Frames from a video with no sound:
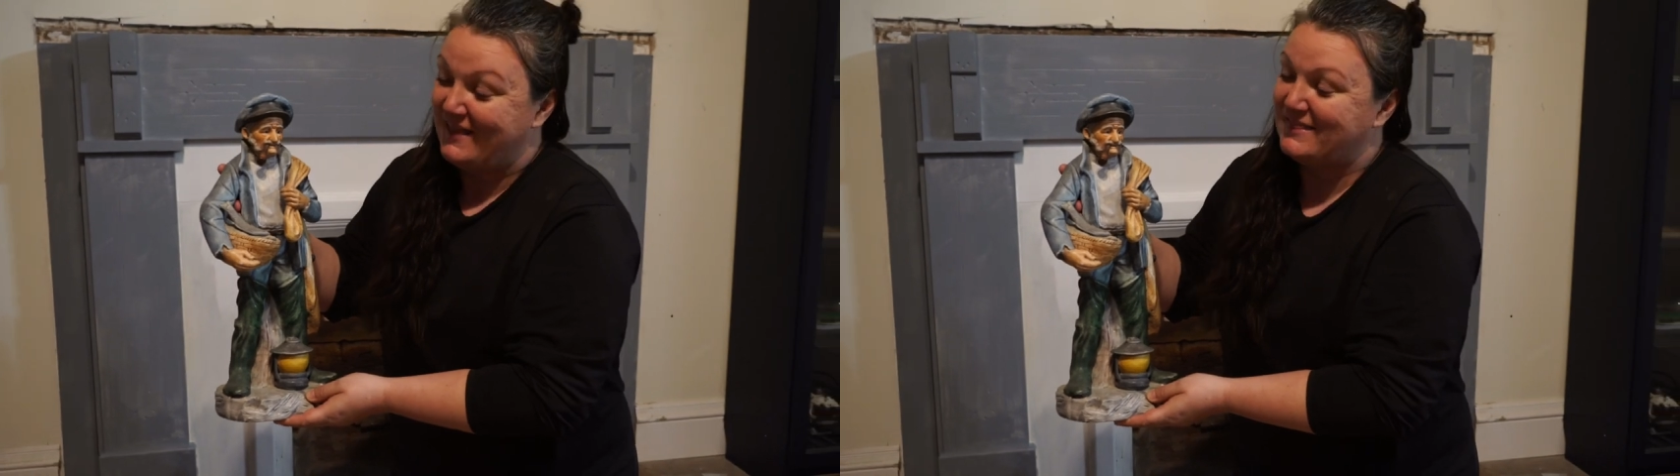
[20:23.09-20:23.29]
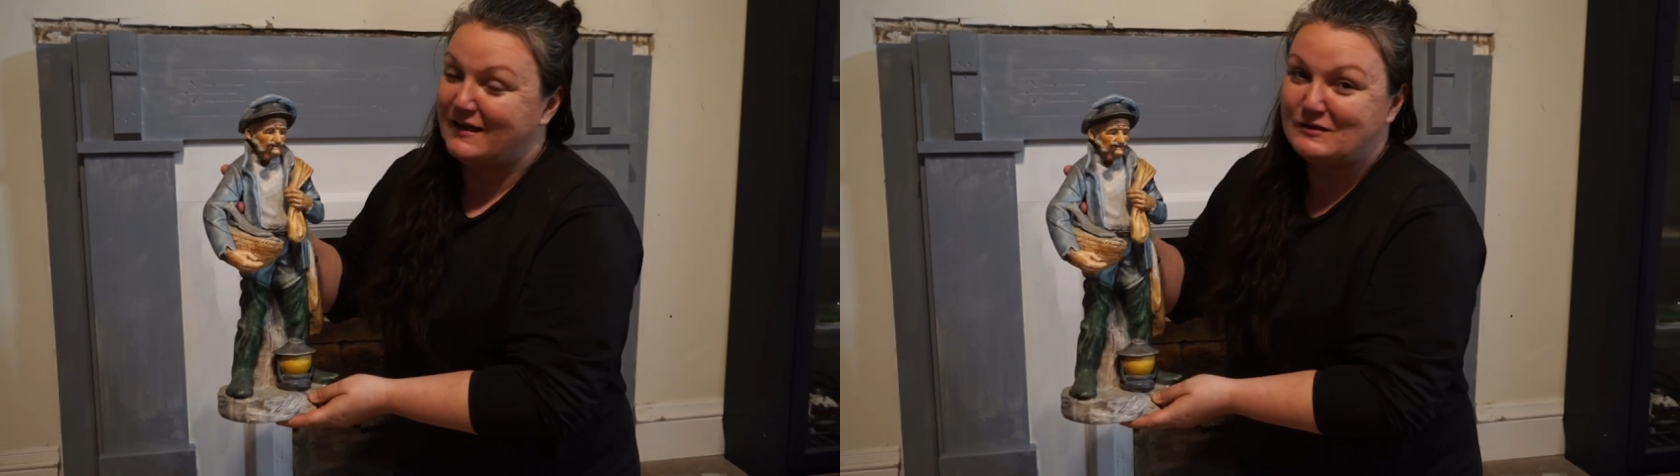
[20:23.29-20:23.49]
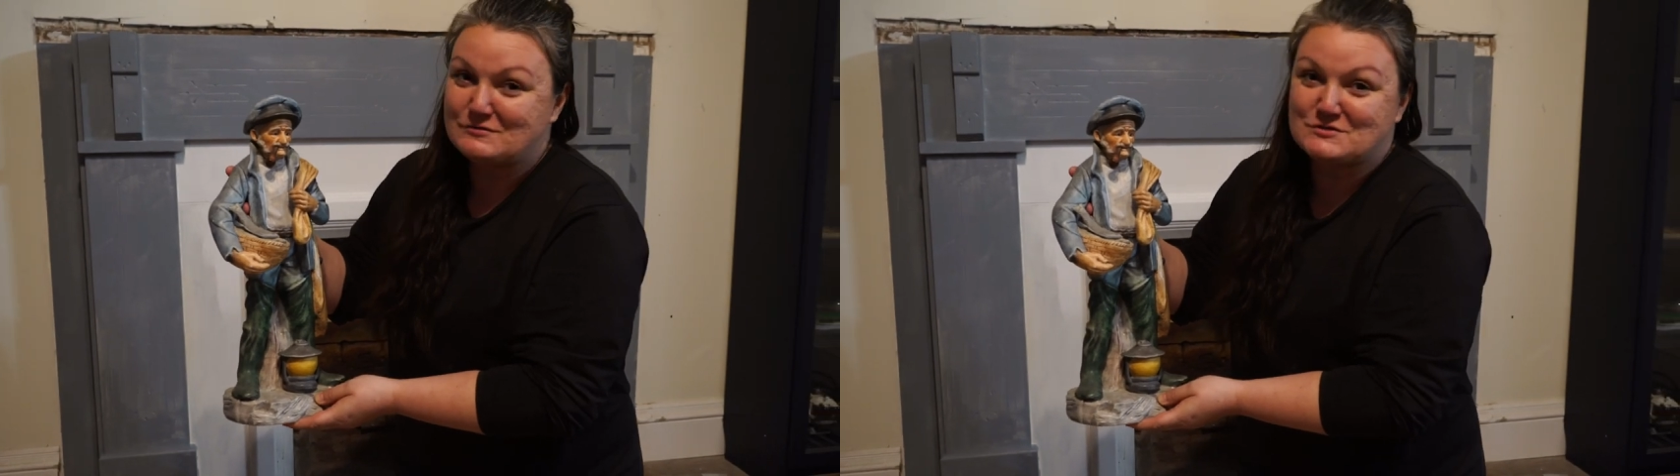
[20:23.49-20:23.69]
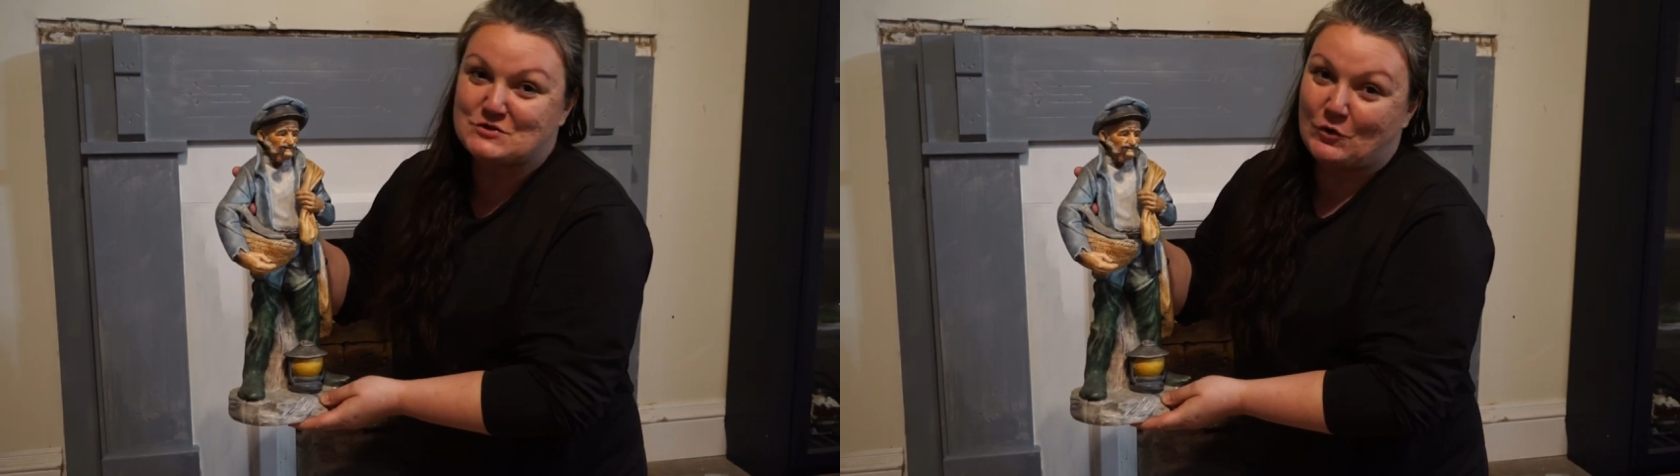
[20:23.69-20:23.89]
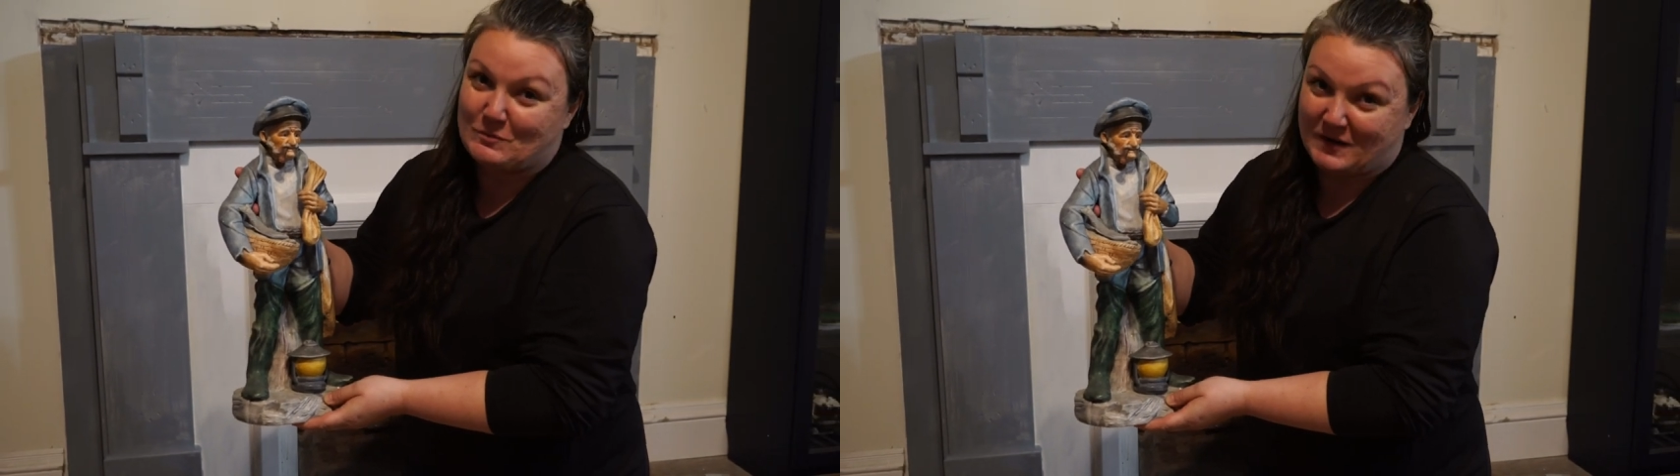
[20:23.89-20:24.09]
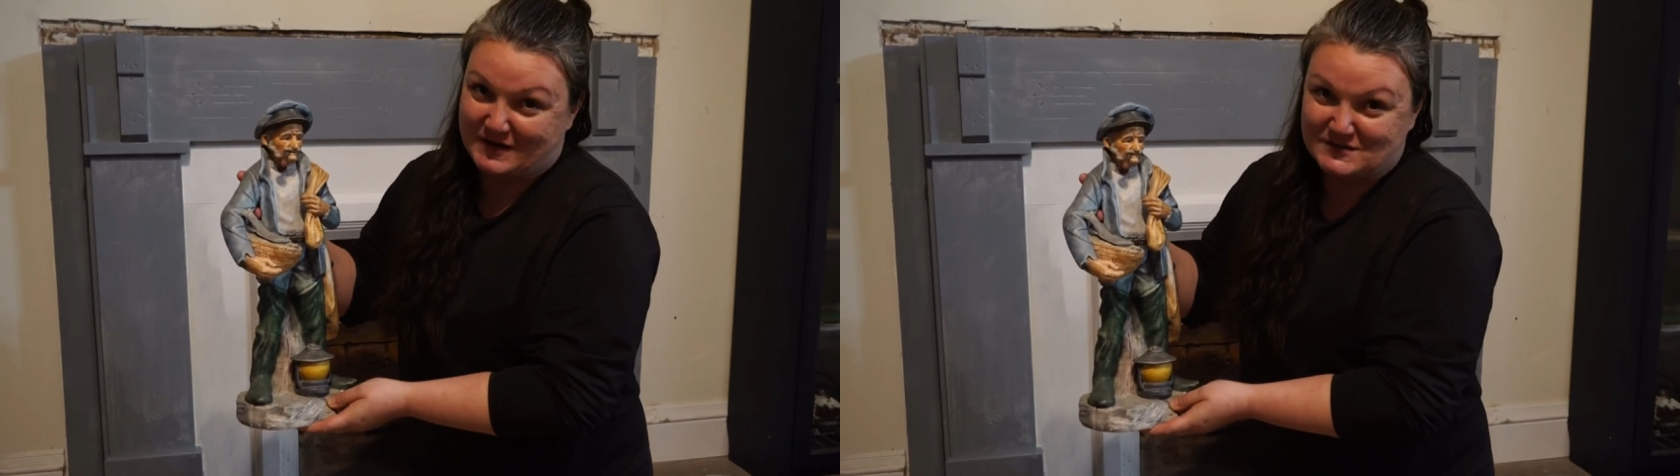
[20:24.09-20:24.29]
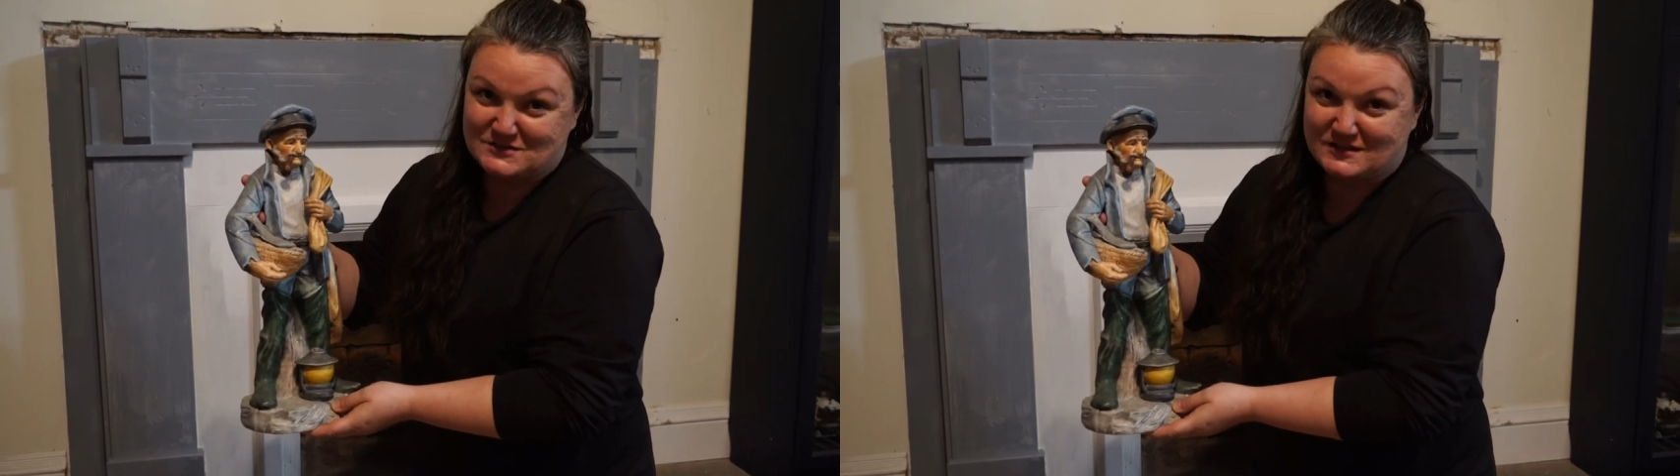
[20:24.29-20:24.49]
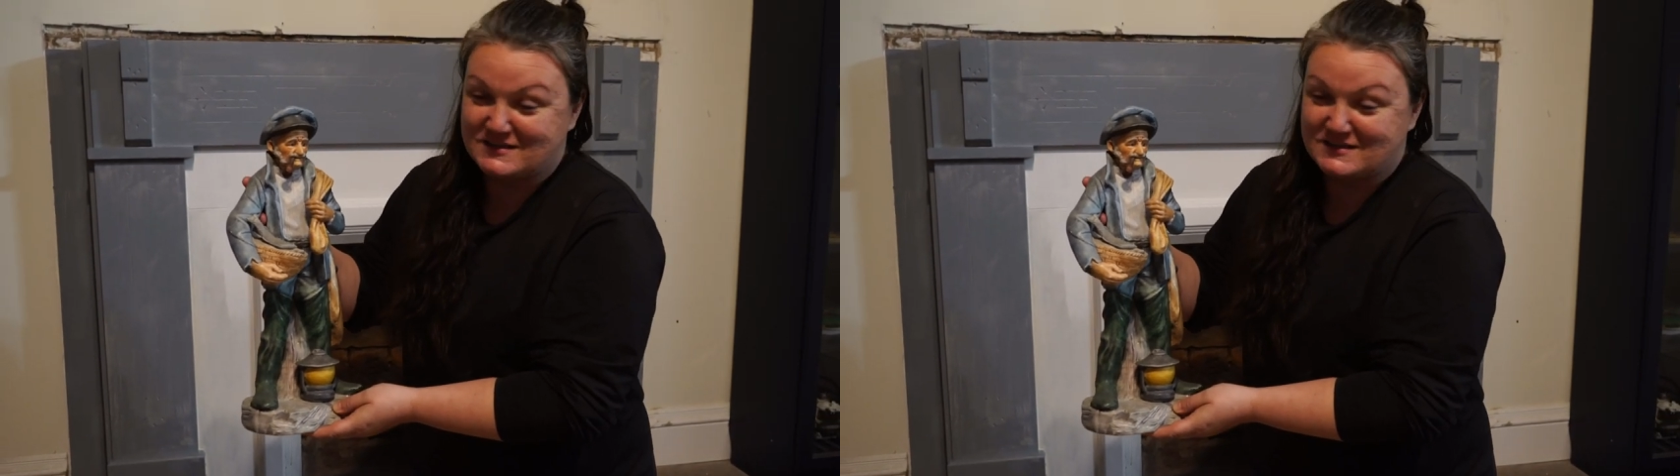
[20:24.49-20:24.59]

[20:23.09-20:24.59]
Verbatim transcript: thank you so much.